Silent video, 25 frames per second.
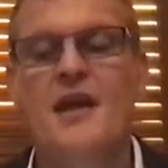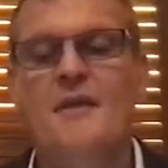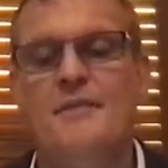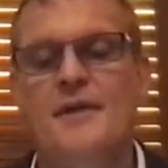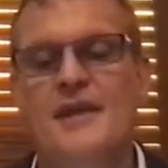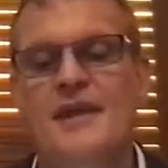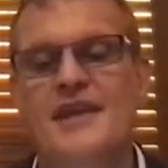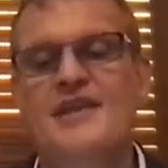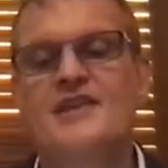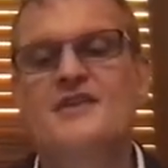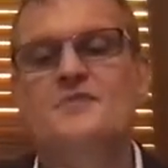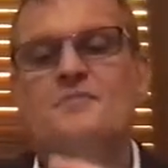
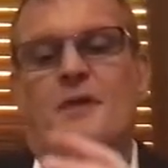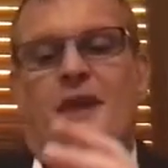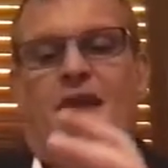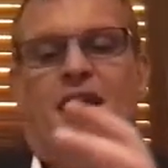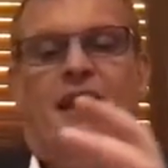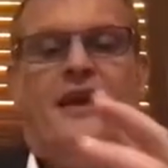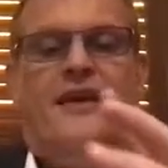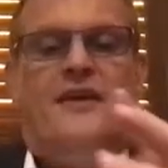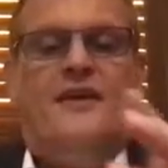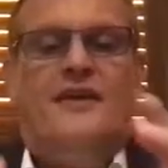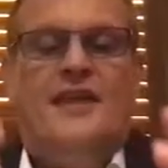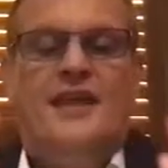But each
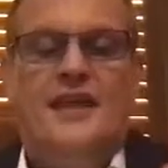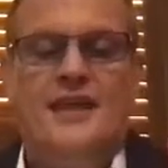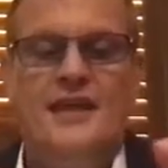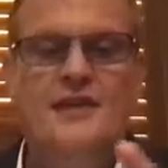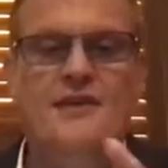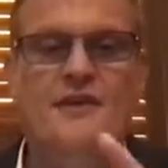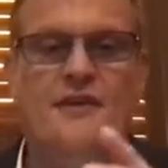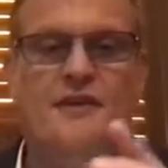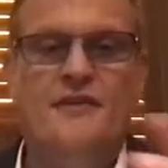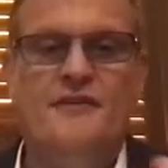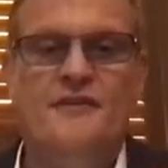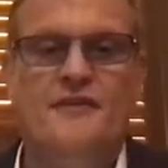player in that
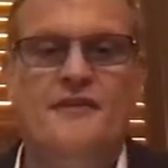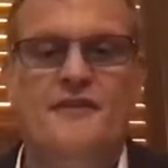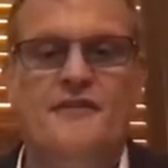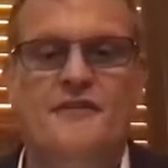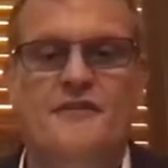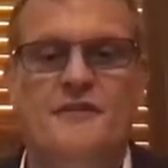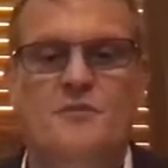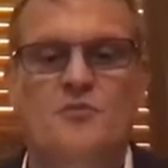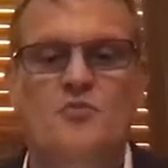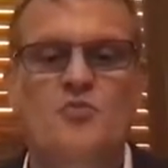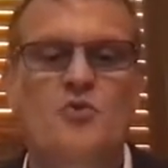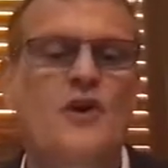
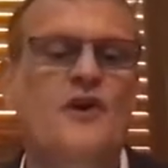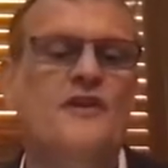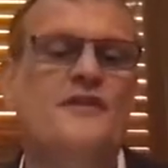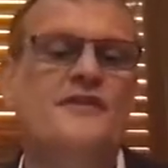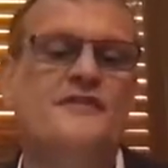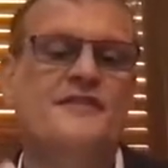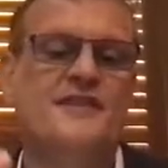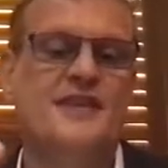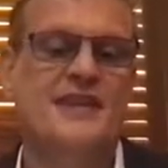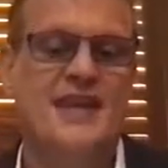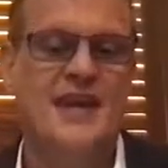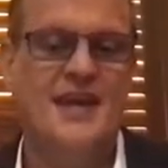ecosystem
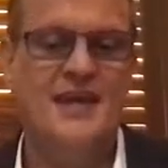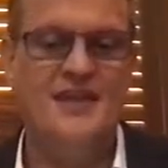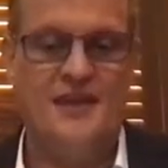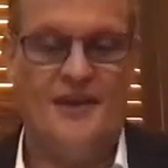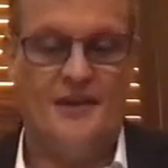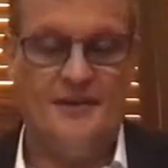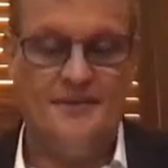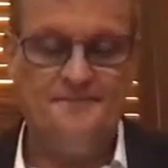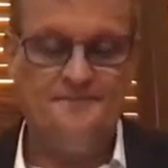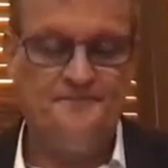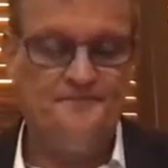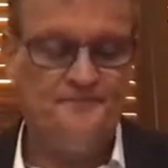works
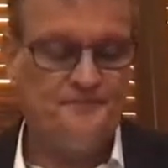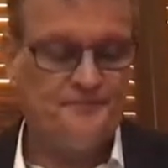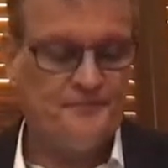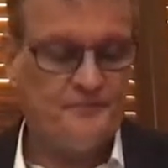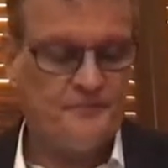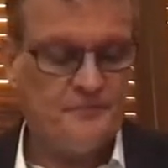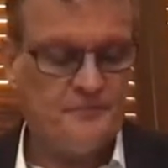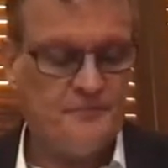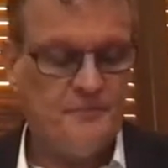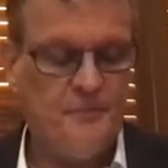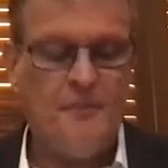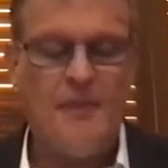together
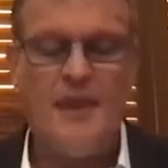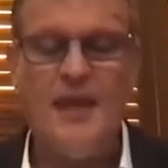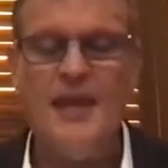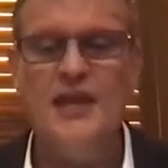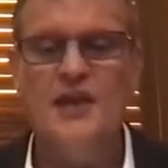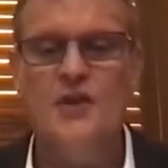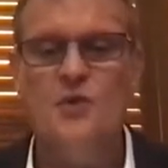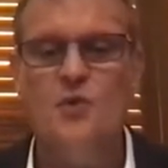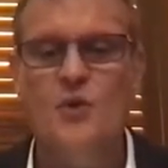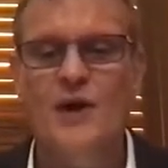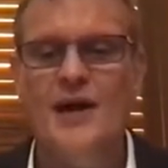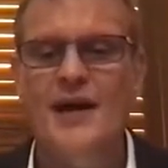
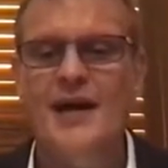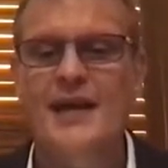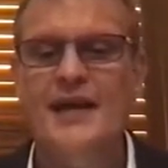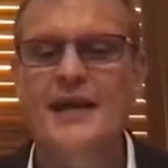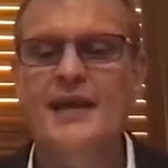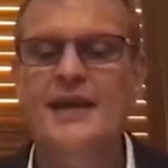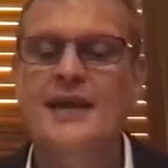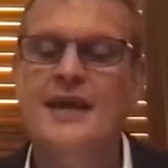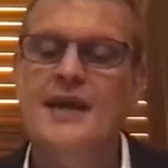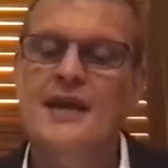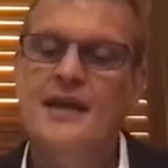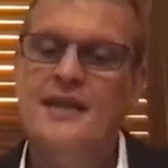in a
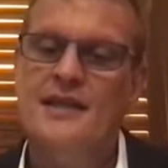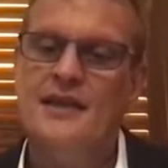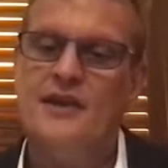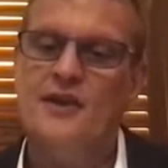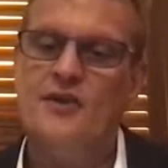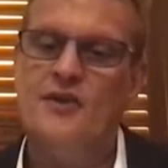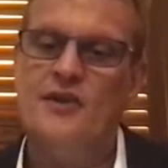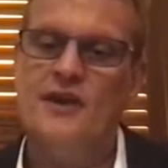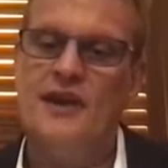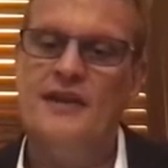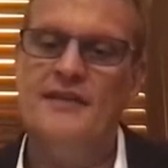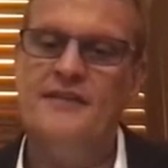way that
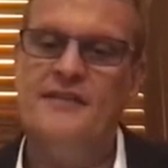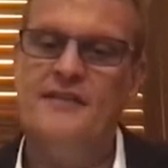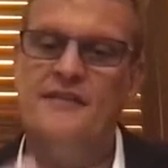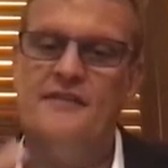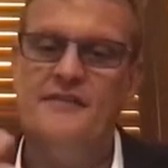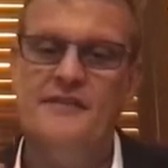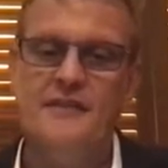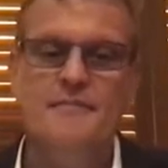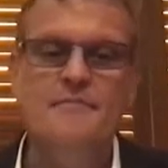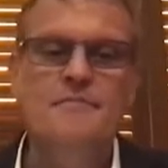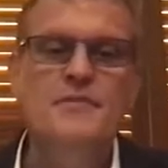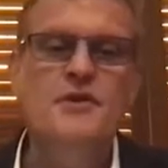creates a
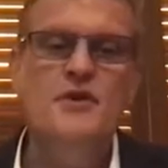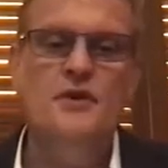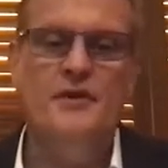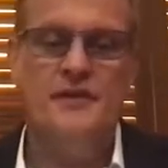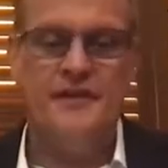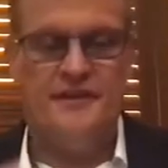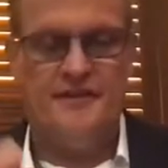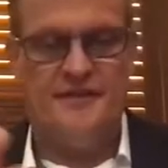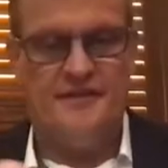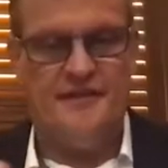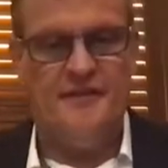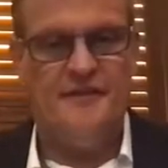
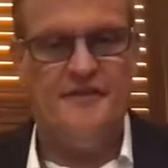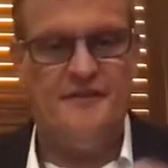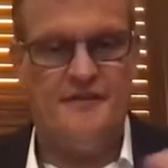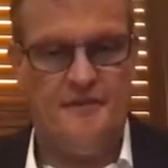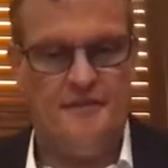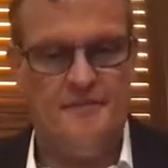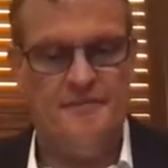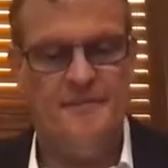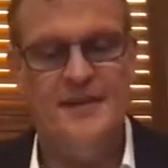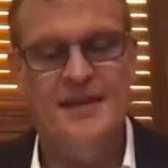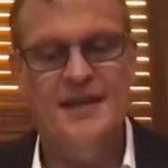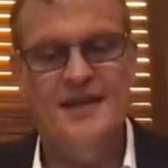symbiotic
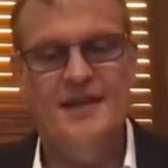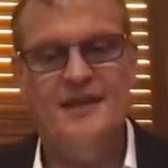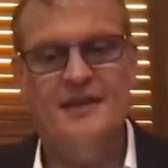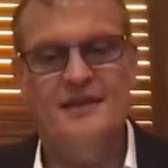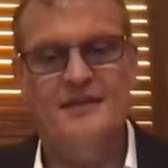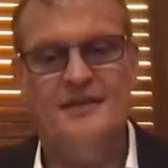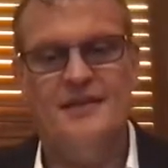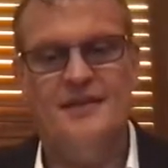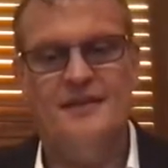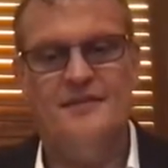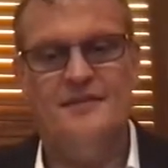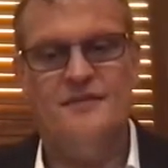system
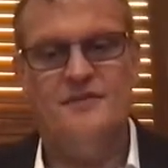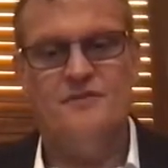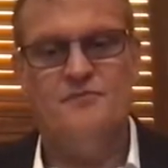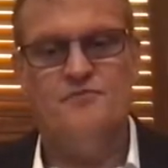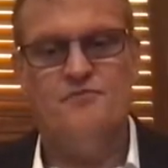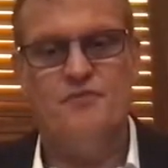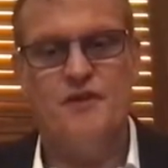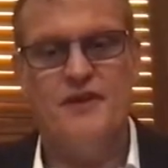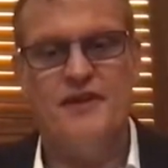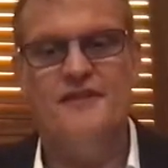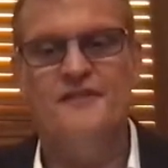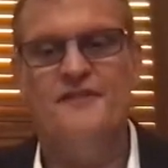that
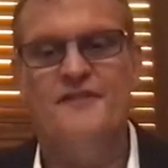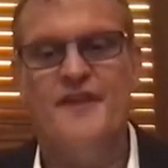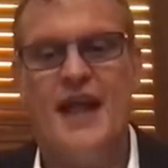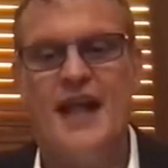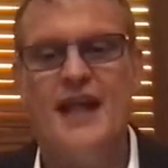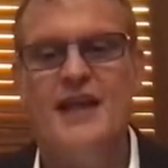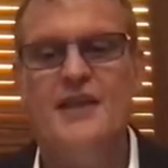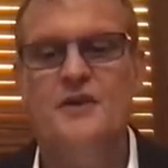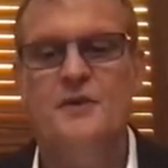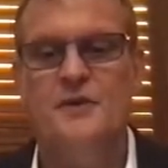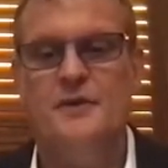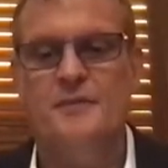brings
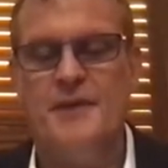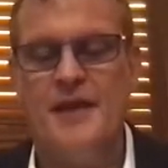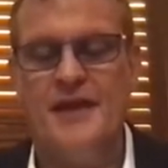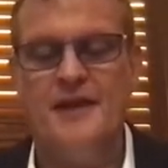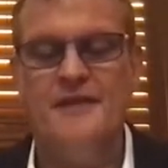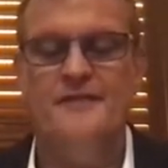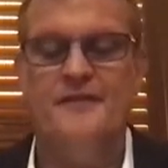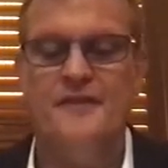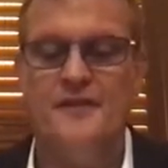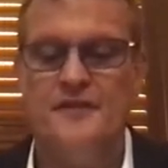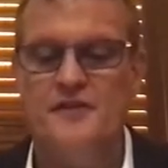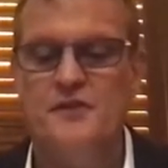value and
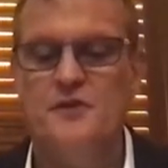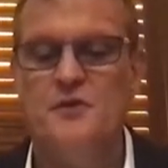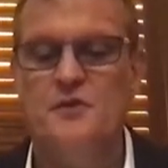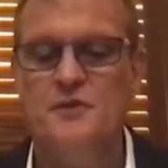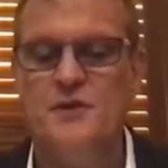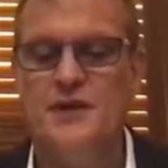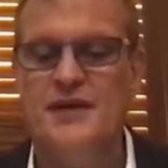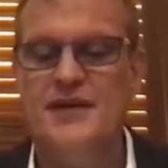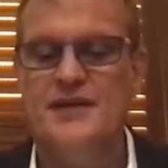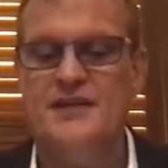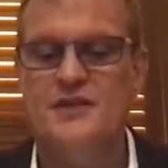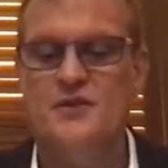benefit
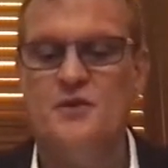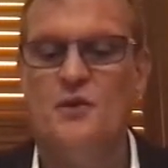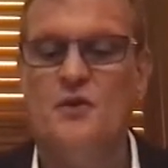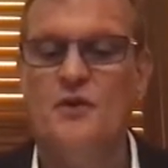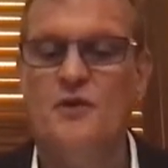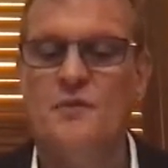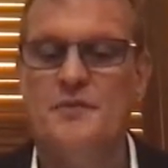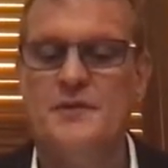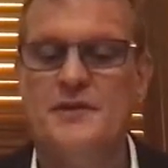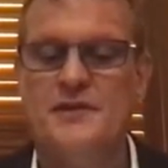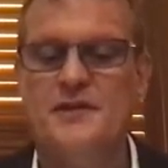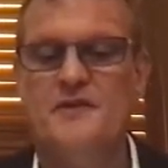to, uh, to all
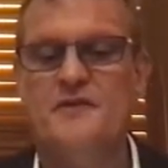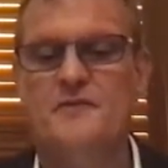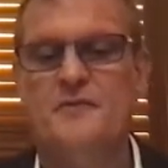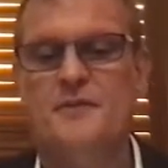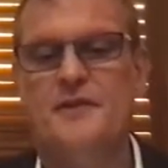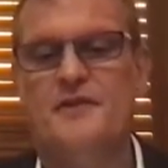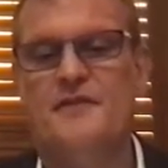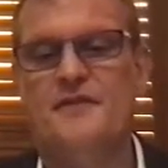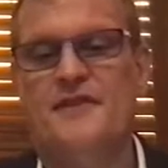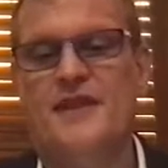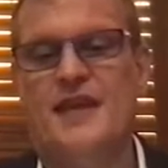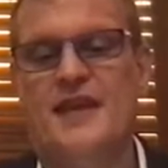the
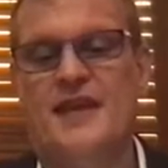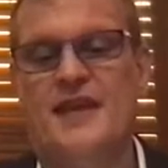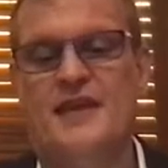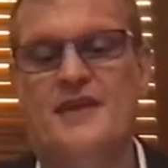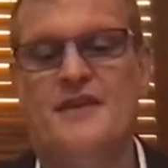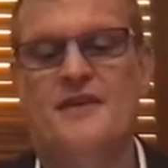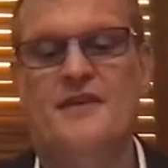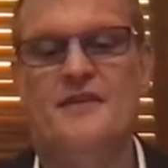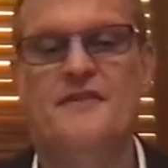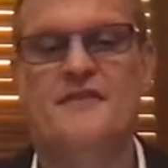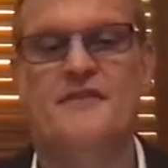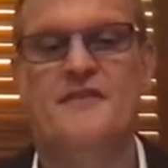participants of that
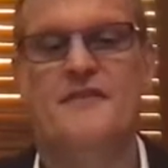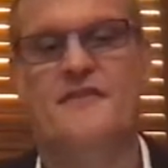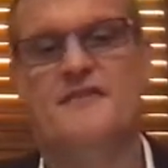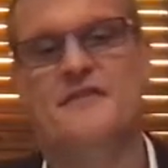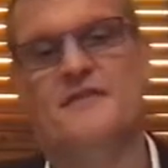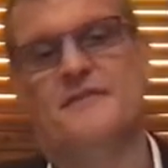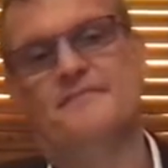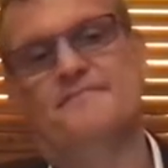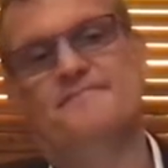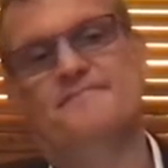ecosystem.